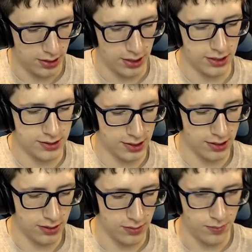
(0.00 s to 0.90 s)
It's
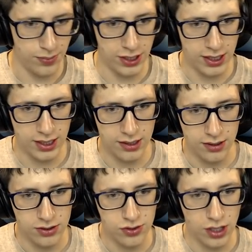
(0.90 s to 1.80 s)
a big
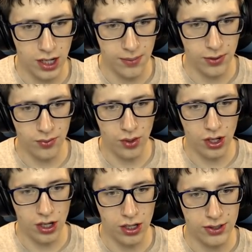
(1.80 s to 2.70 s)
drop of
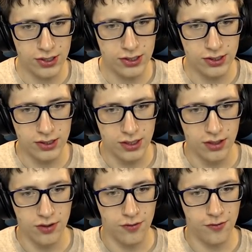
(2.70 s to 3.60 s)
water
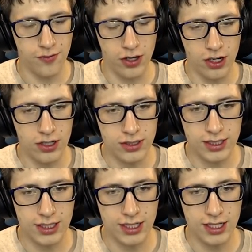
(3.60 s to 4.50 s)

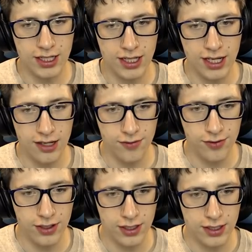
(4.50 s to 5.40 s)
falling in
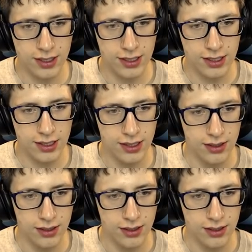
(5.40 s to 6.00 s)
Africa.